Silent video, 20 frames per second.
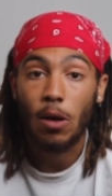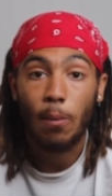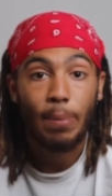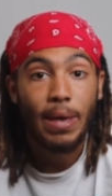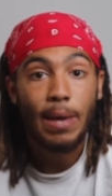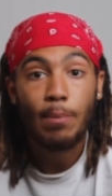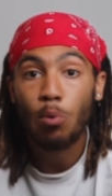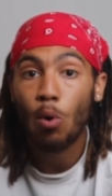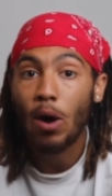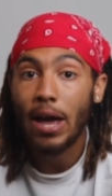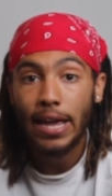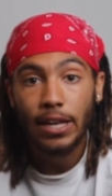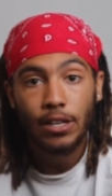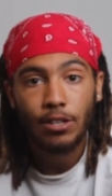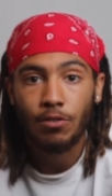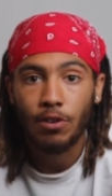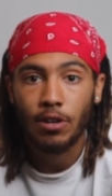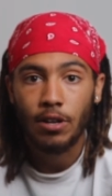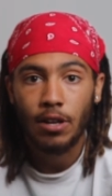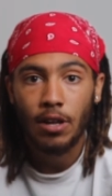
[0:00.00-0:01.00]
People are
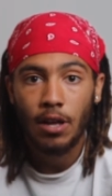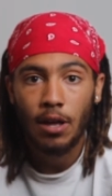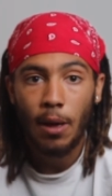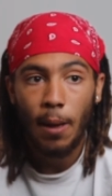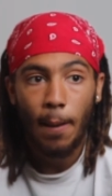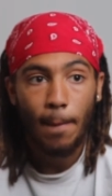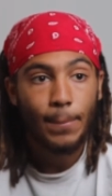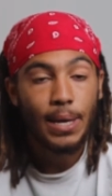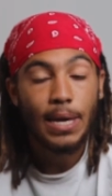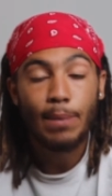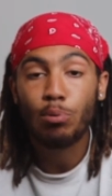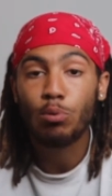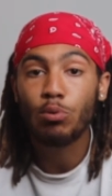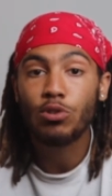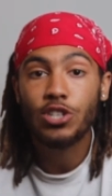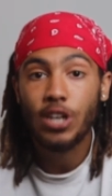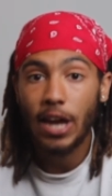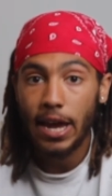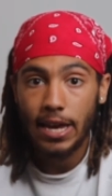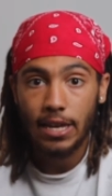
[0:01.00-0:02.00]
ignorant. People
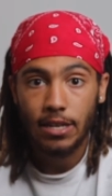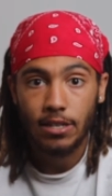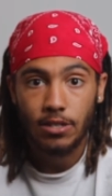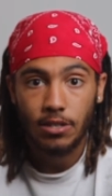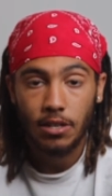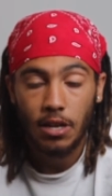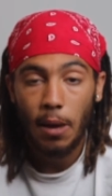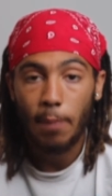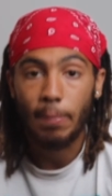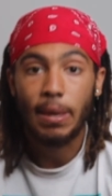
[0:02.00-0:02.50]
change.